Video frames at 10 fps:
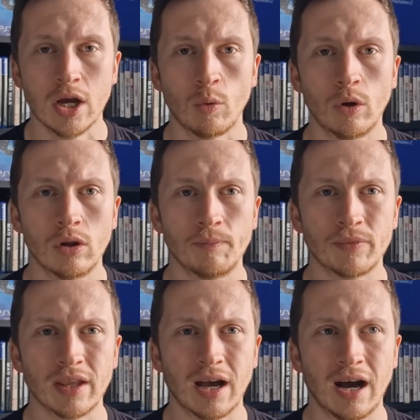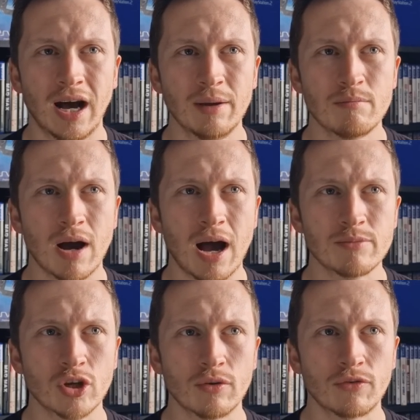Well, I'm, I'm
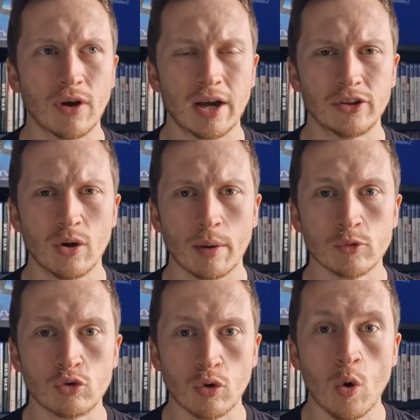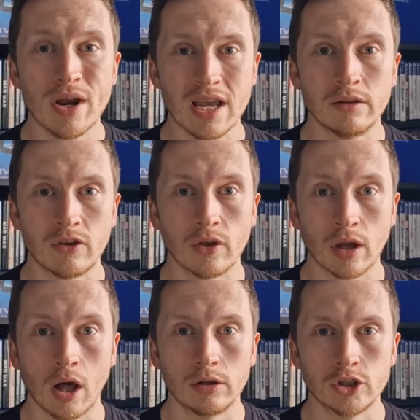sort of, I don't know, I'm growing into the
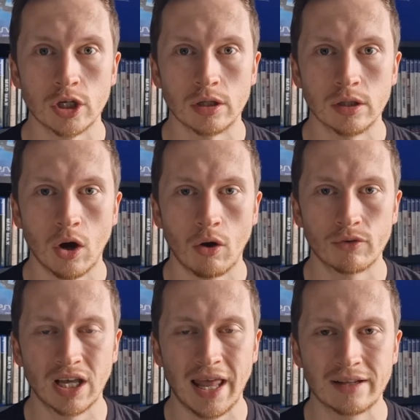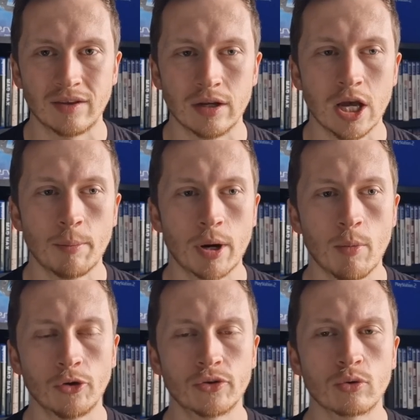culture of collecting, but I'm
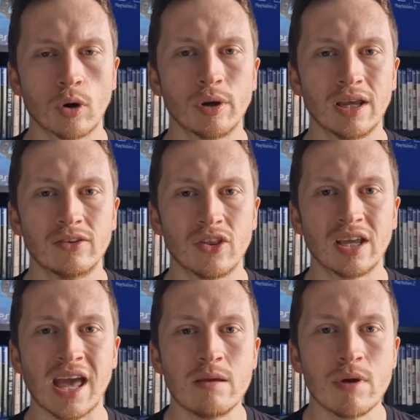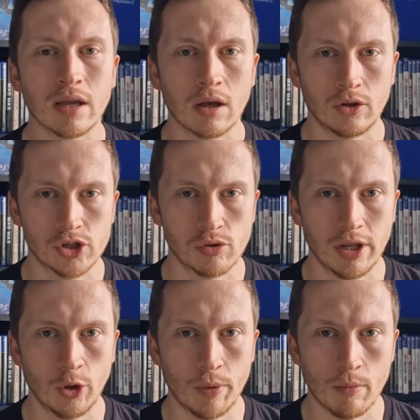also growing into the gaming culture a
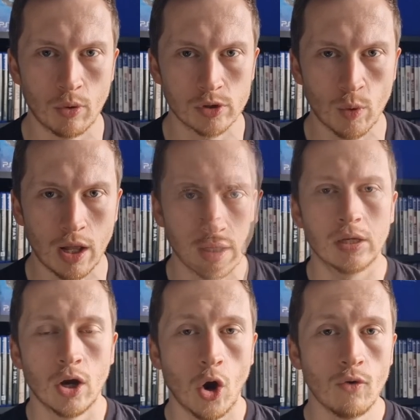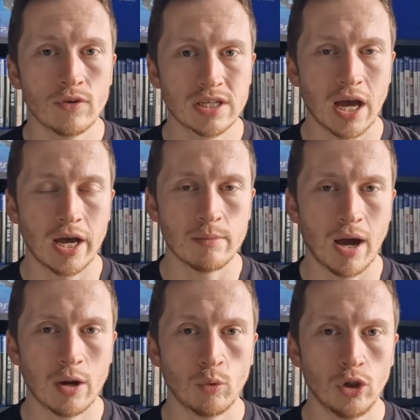little bit more as well. Over time,
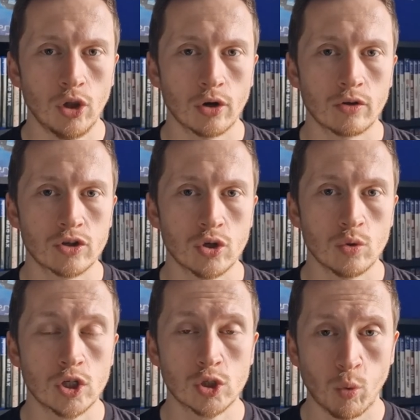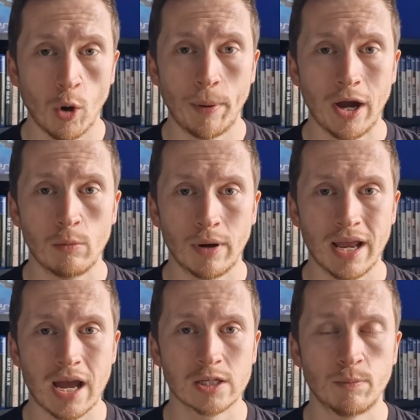I will look to swap out my
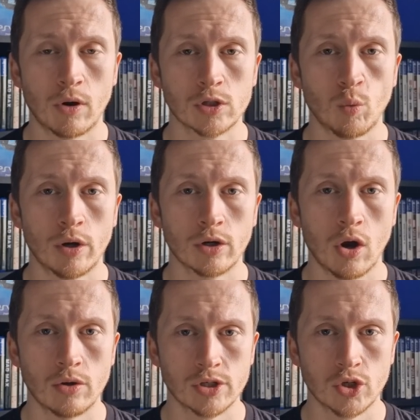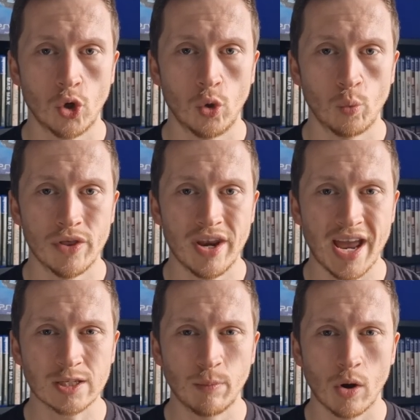Xbox One console with an
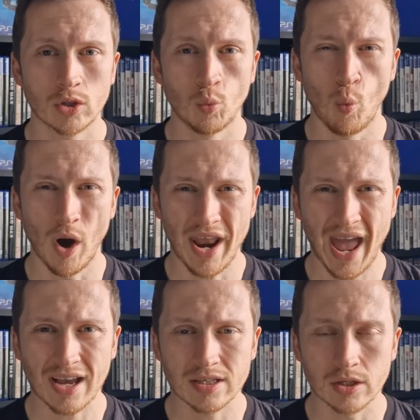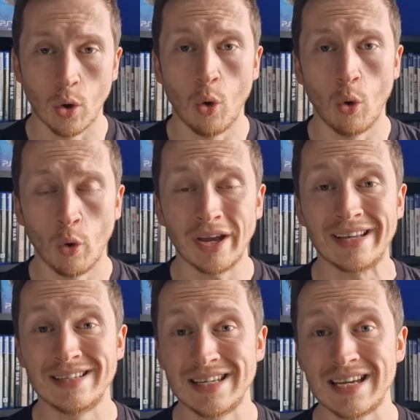Xbox One X or
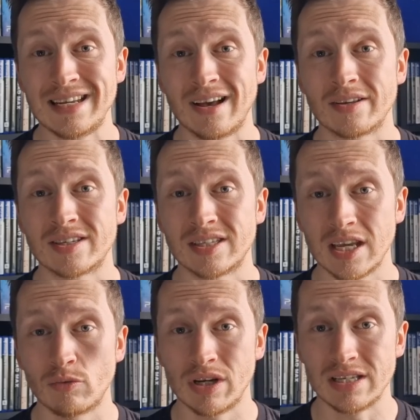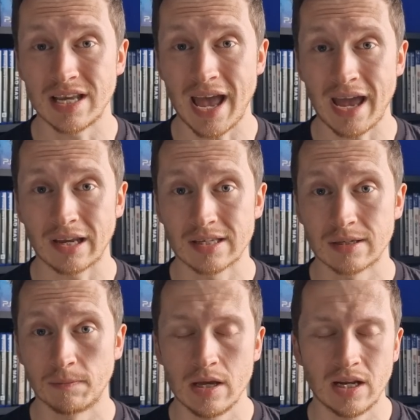indeed a Series
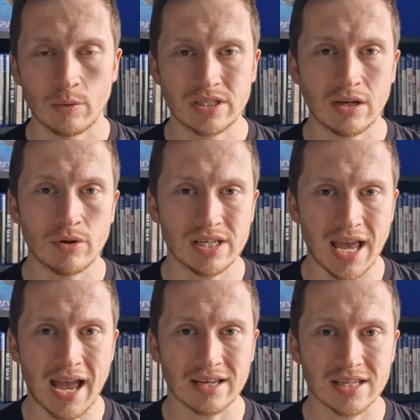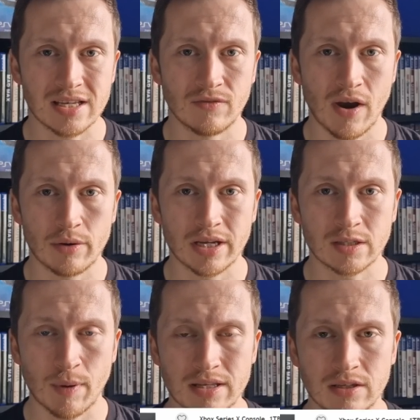X. Now, a Series X is very
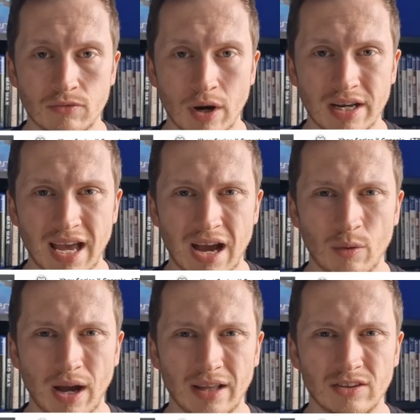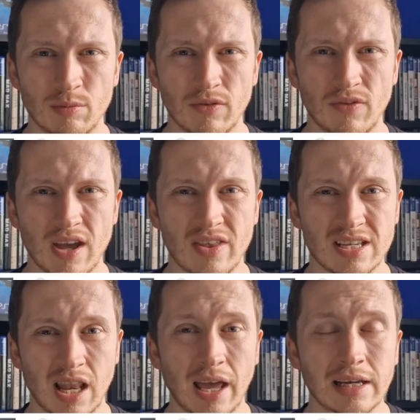expensive right now, and to be fair,
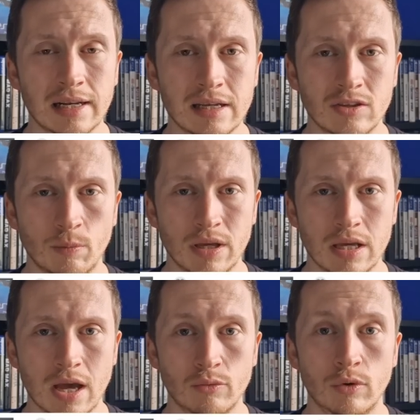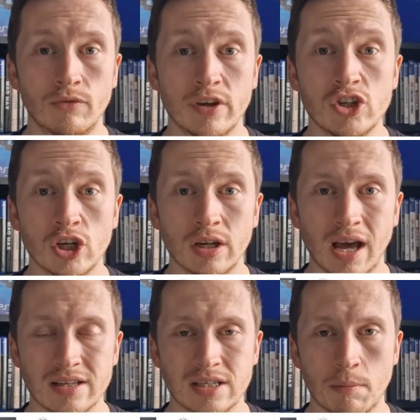there's likely to be a revision
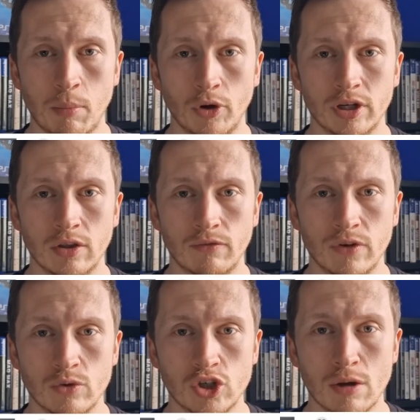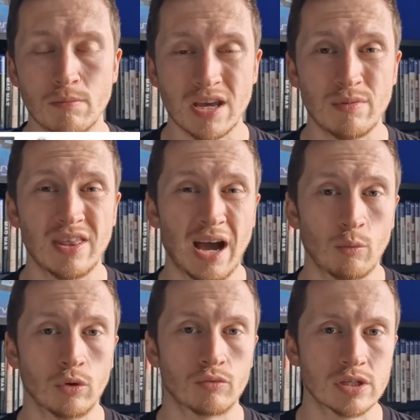at some point in the future. Maybe that
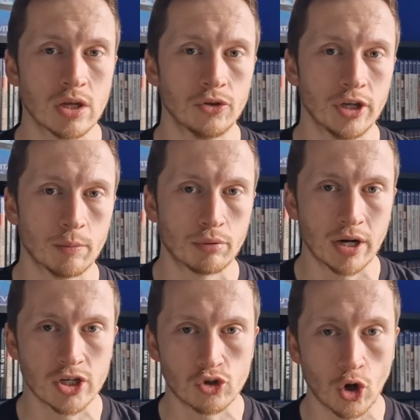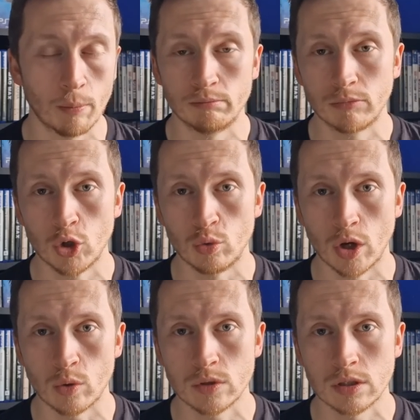will result in a price drop, who
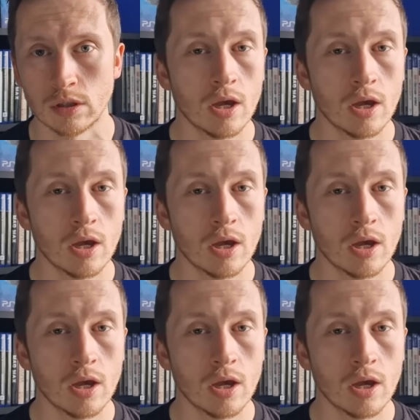knows.